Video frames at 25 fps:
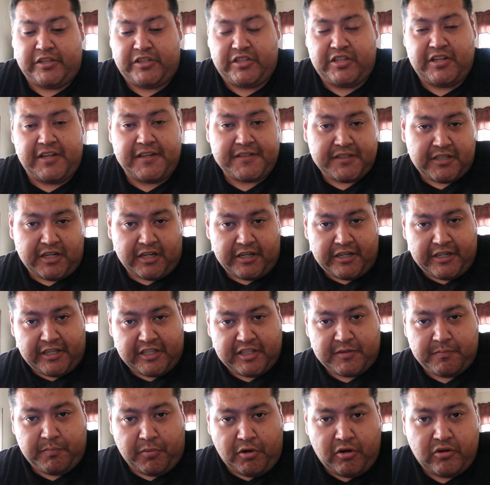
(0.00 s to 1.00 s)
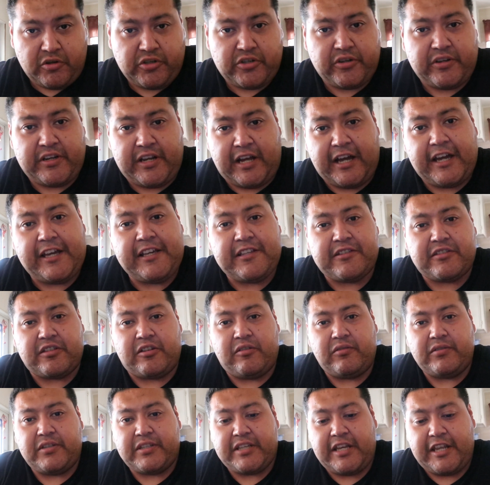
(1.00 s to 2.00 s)
Just on exposure and
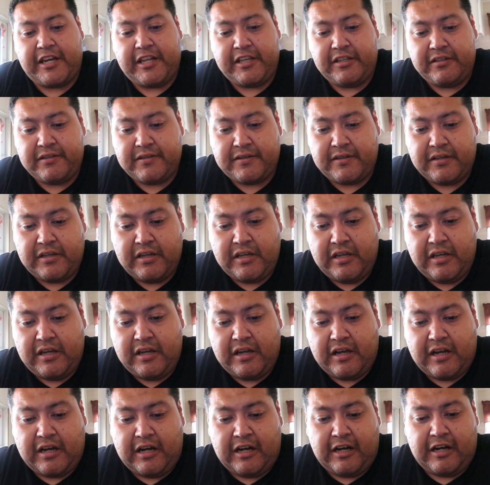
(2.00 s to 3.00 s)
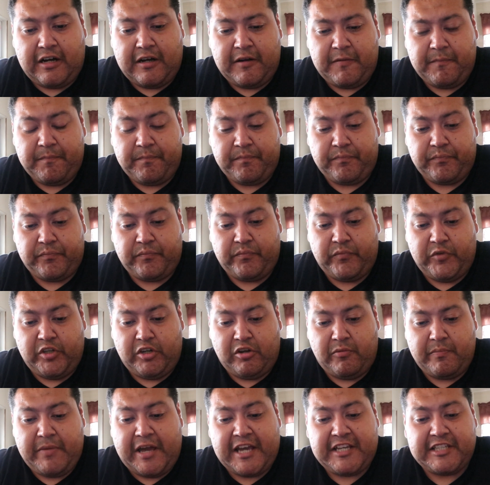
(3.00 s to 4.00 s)
ISO settings, you
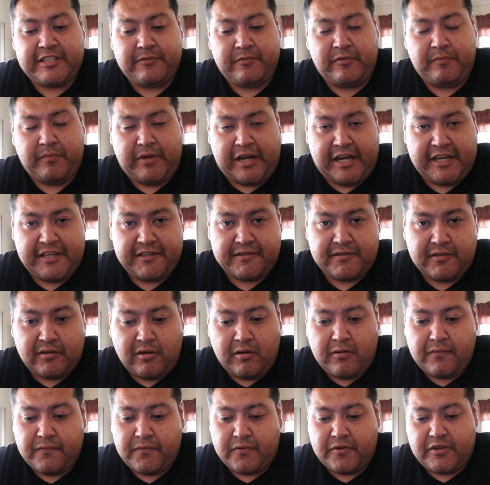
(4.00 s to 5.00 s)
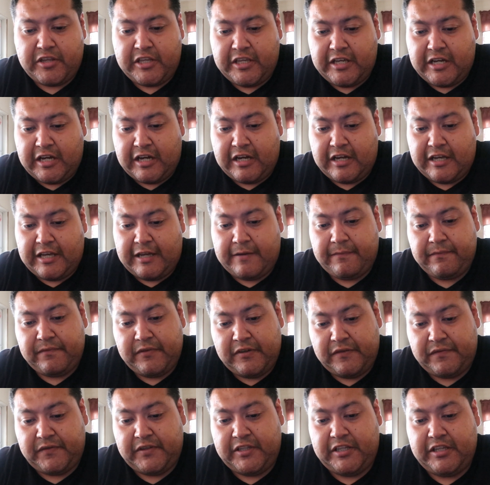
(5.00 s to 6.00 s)
know, maximum ISO for the
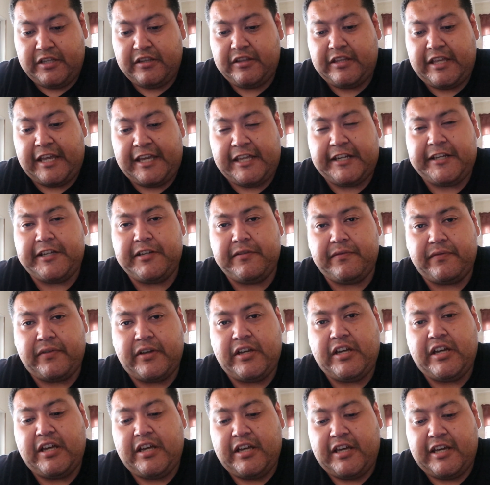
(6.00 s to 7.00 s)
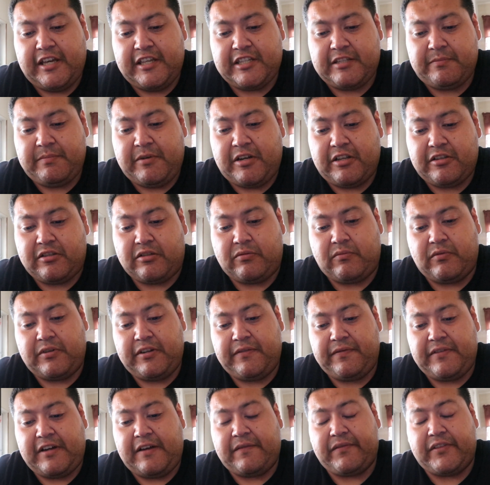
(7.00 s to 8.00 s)
M50 native is about
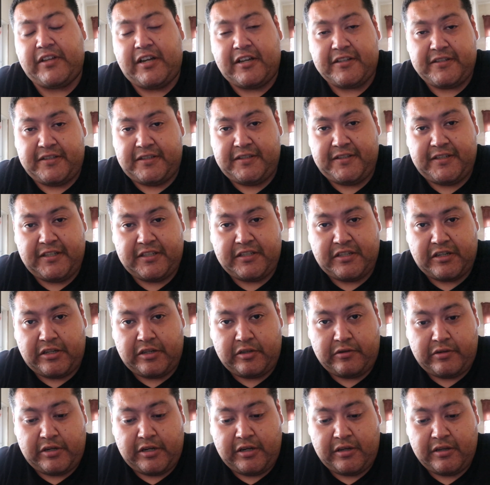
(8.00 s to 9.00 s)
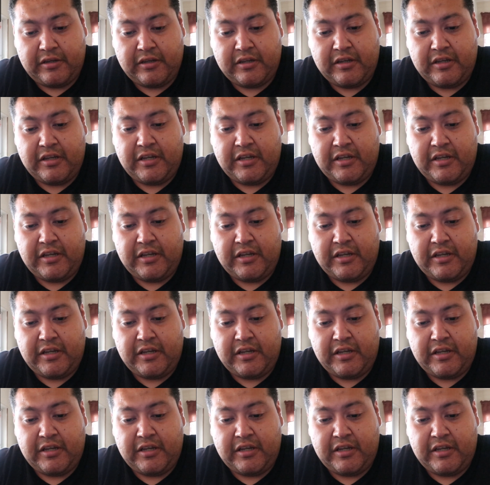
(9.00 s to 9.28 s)
25,600,